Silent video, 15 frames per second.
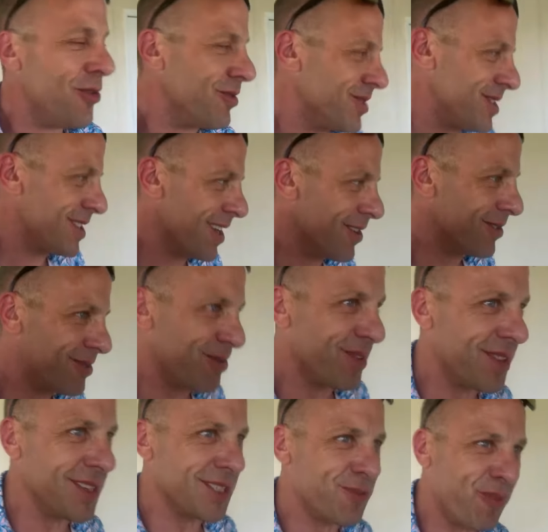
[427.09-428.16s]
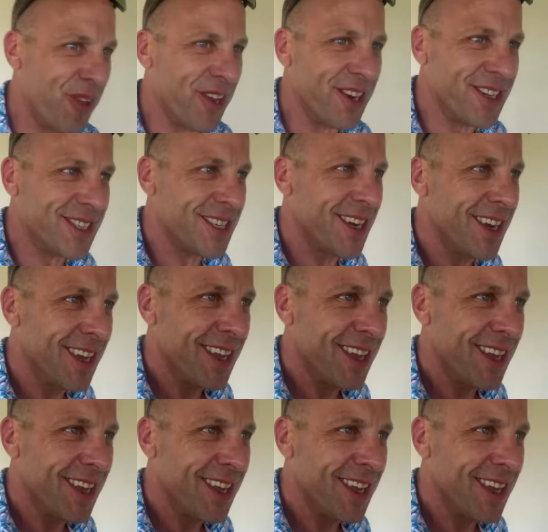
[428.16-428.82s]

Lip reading: stoked with this place.